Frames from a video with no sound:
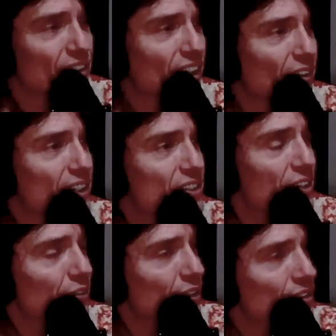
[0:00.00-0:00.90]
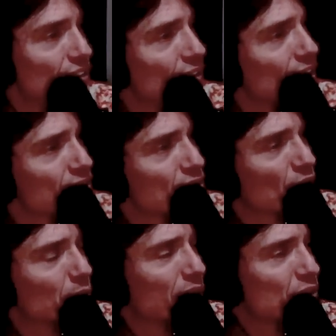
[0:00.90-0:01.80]
you know, endeavor as a
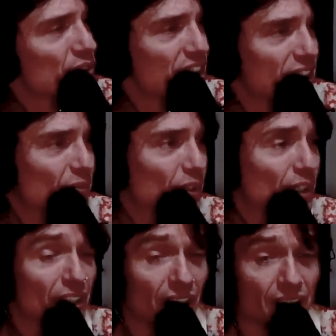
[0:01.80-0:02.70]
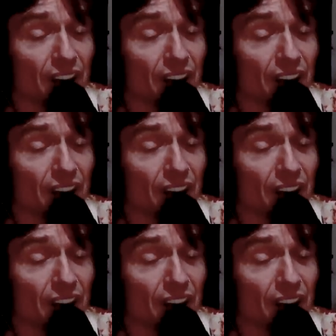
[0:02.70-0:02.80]
documentary team. And I